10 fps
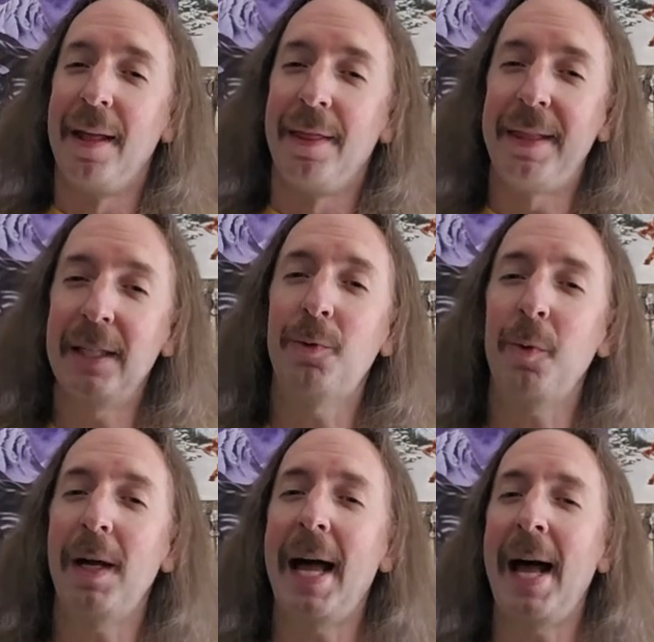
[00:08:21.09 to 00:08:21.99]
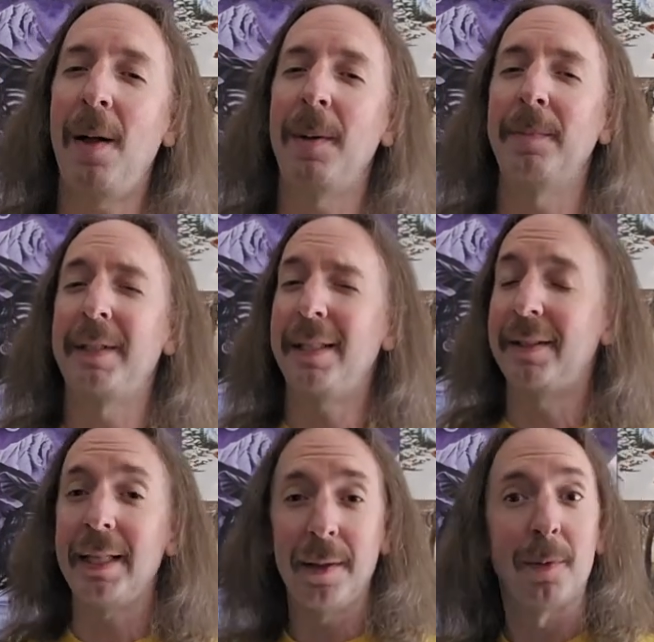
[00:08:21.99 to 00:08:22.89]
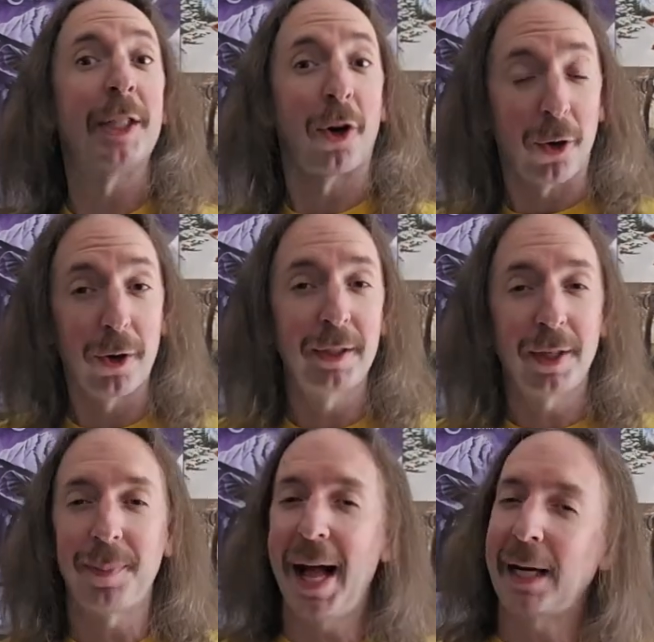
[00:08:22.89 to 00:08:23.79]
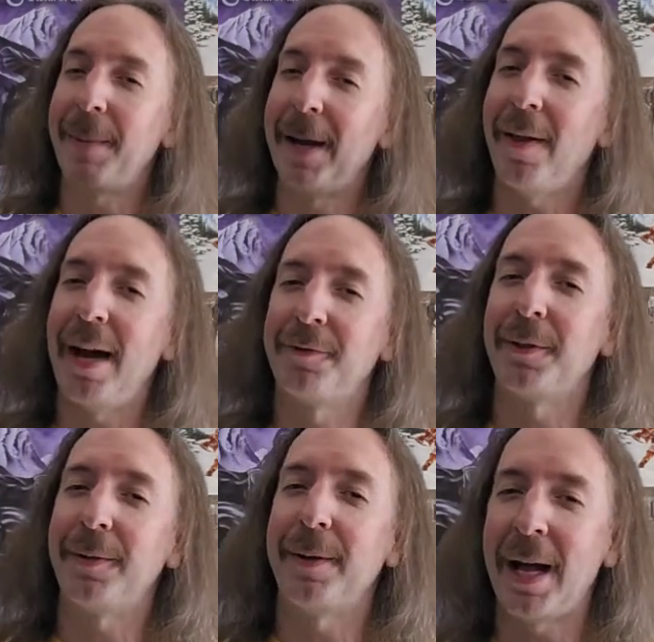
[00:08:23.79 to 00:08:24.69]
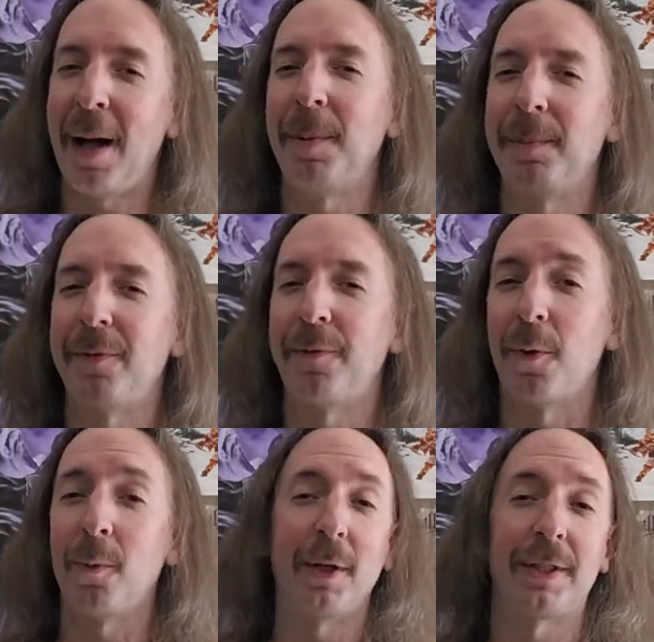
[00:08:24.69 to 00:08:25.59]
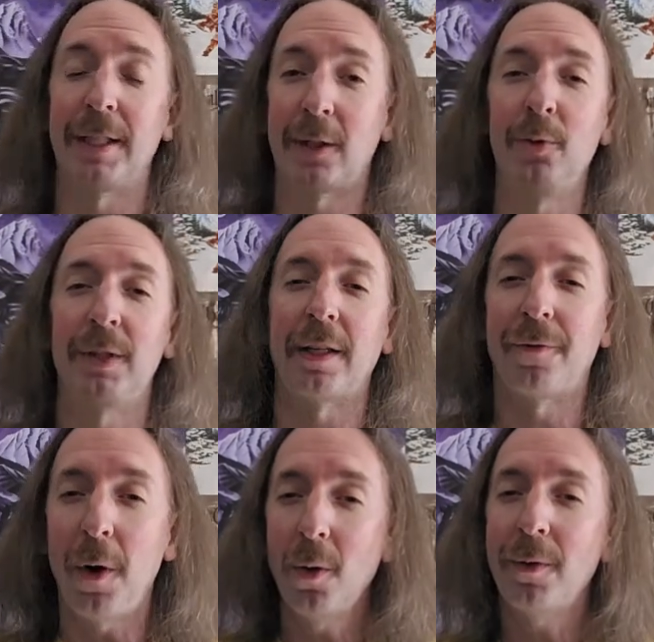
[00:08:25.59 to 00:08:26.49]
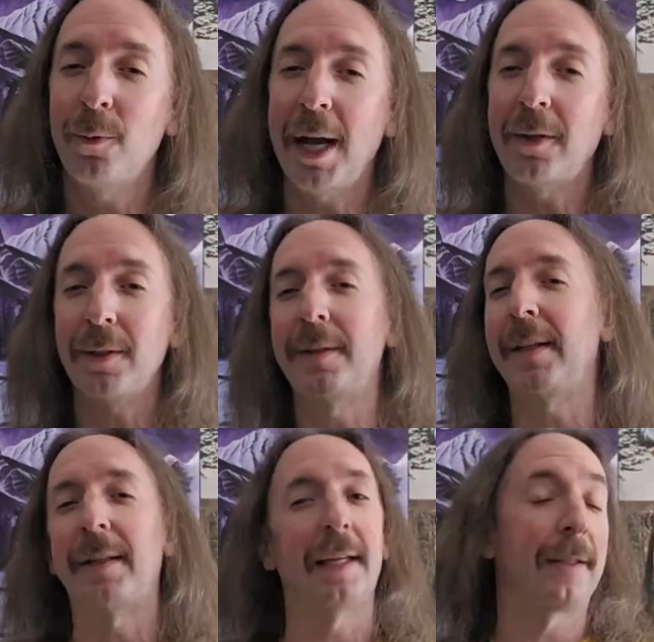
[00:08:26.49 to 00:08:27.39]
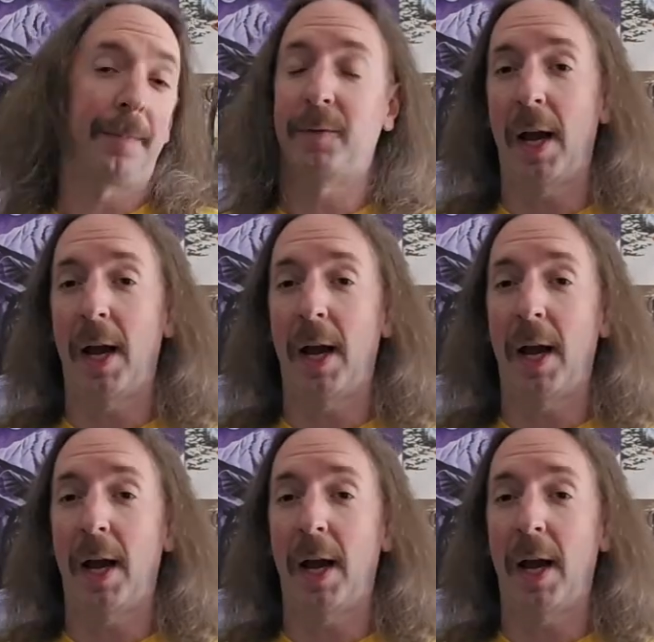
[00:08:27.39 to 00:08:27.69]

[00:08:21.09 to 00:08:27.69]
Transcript: This album did see them return to black metal after the album before was an acoustic folk record that they,